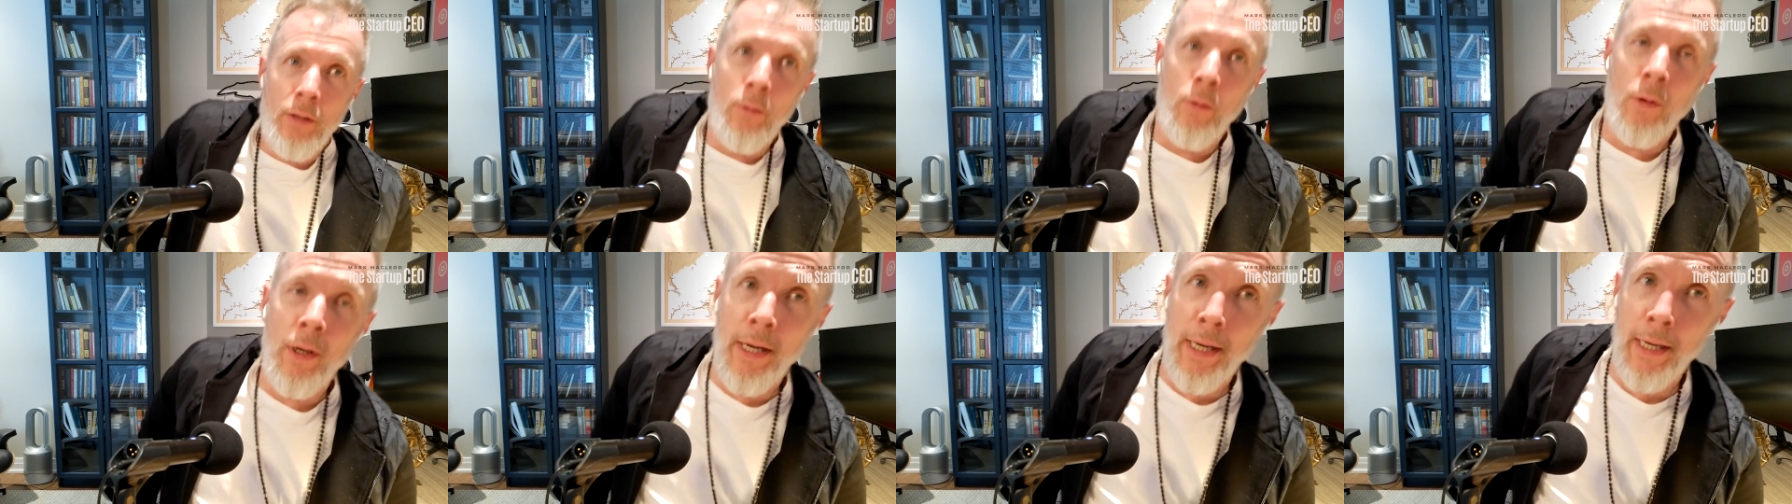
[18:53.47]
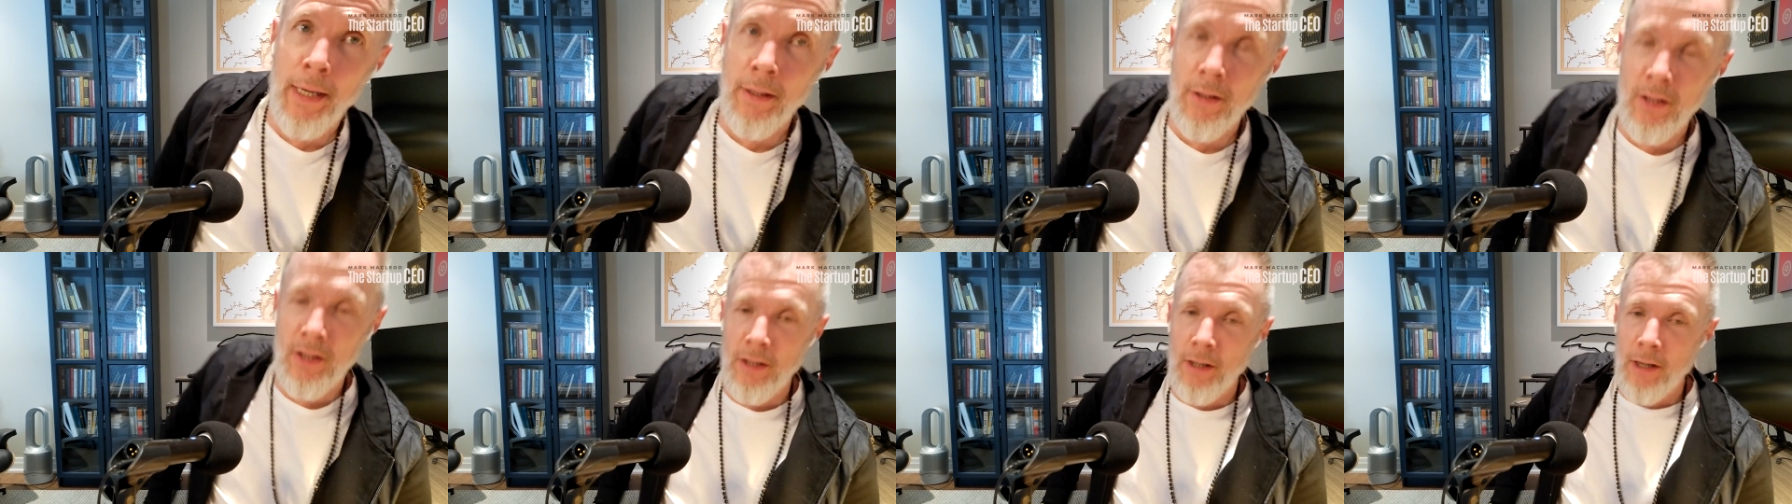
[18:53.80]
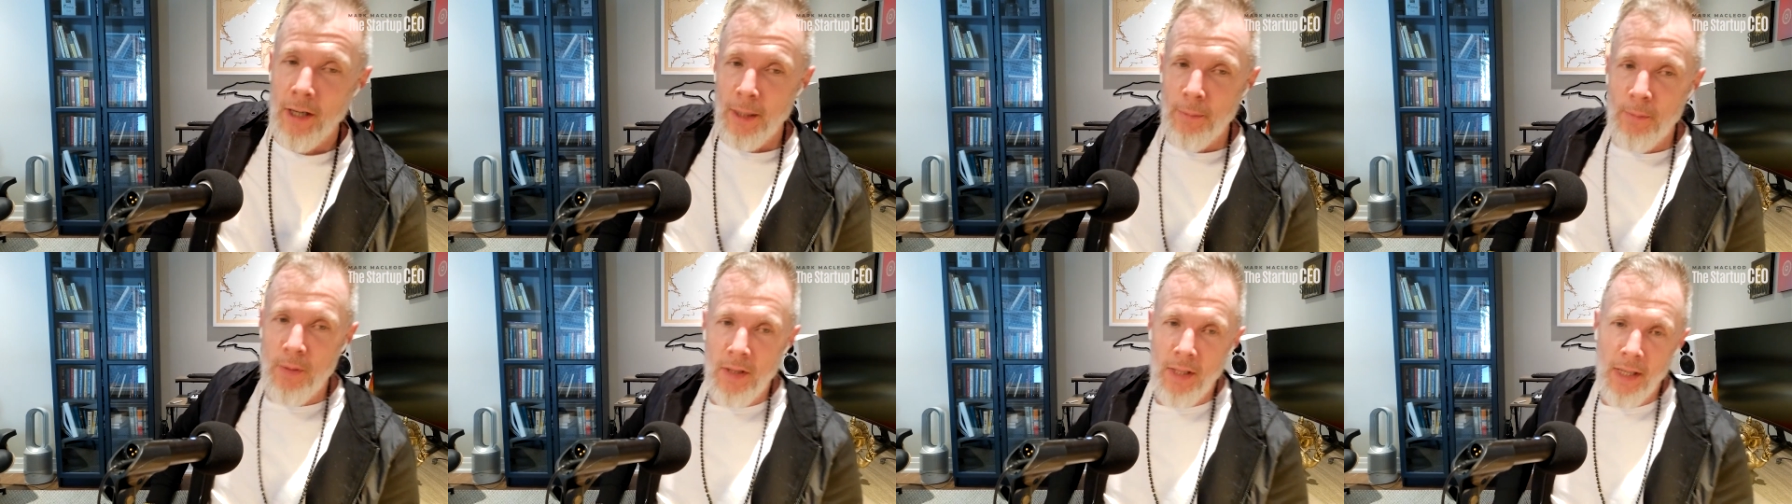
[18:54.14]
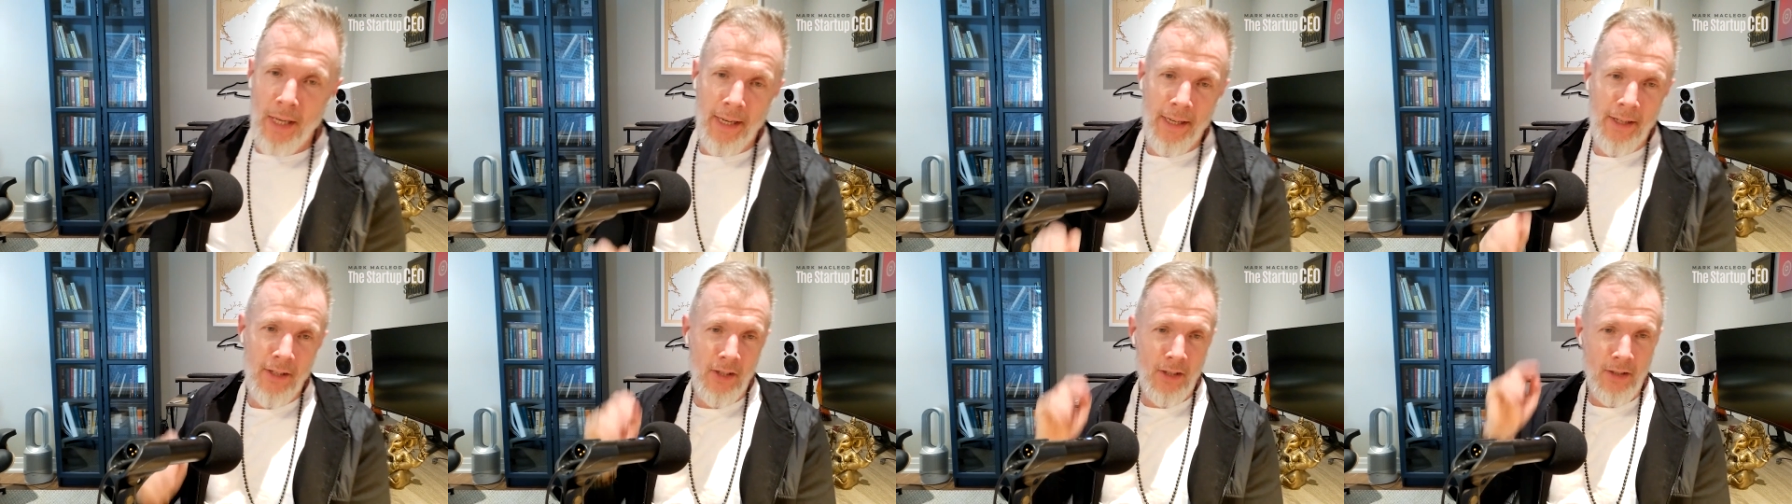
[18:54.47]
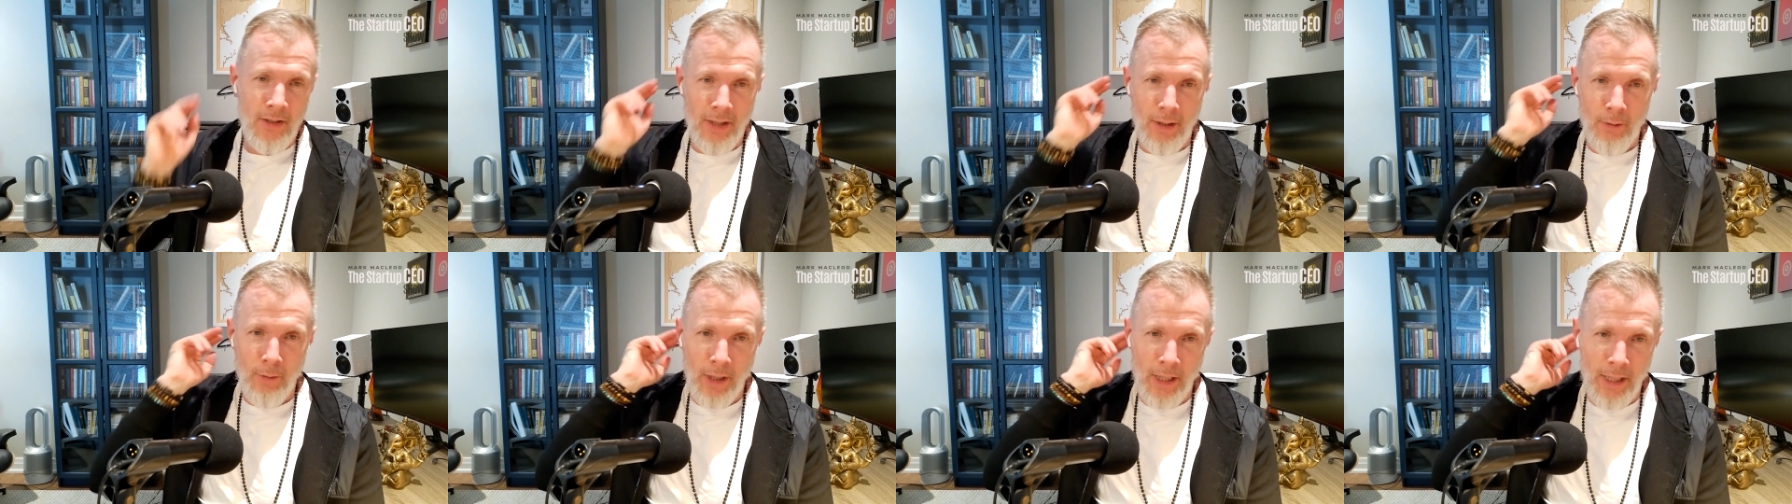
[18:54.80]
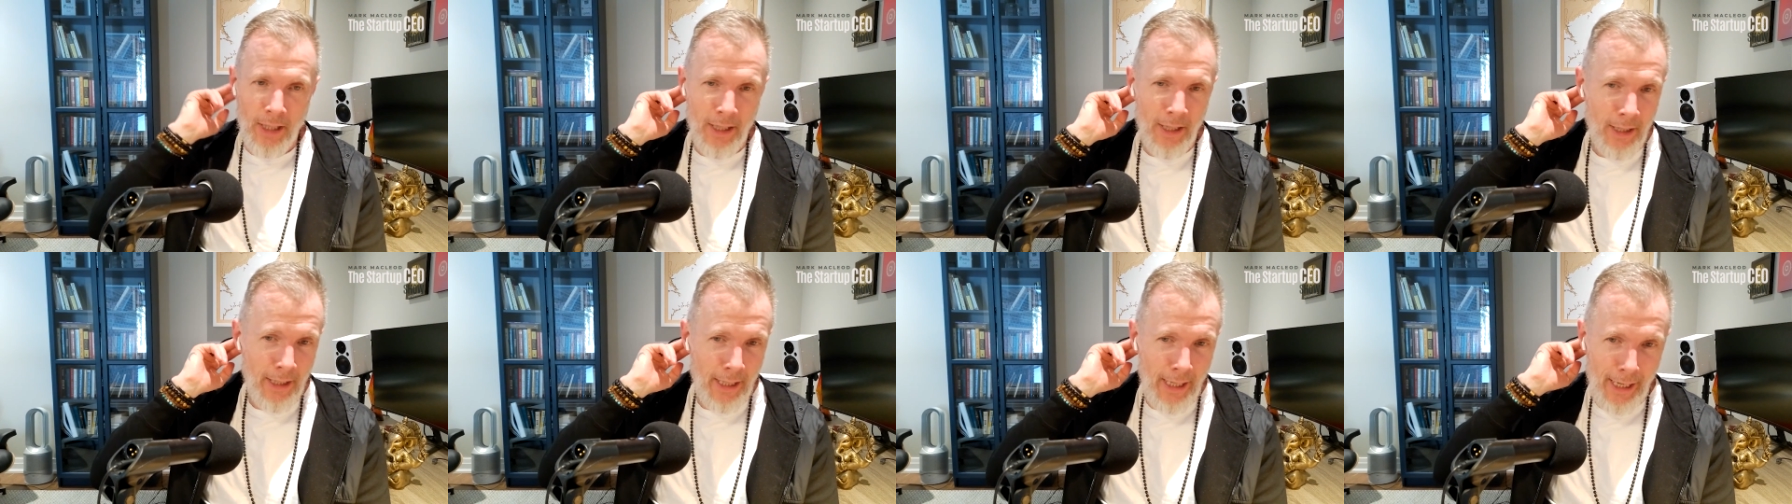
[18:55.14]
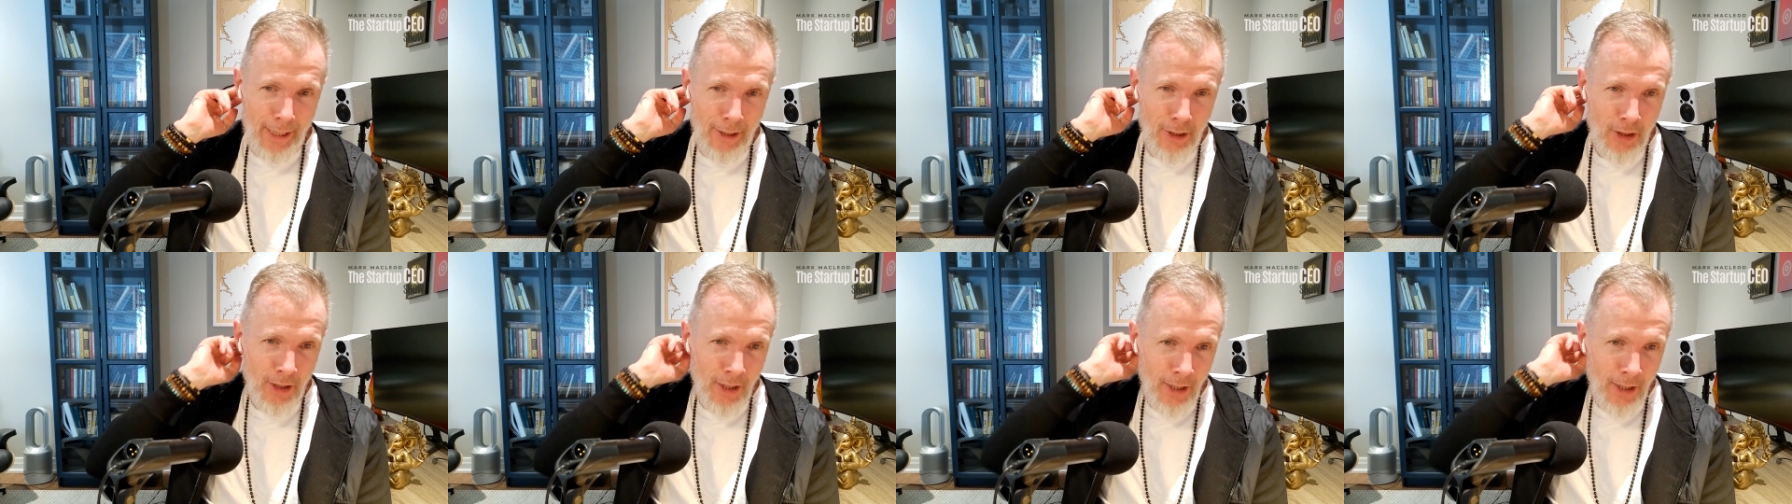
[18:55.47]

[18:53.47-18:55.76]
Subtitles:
why startups die is because they run out of cash.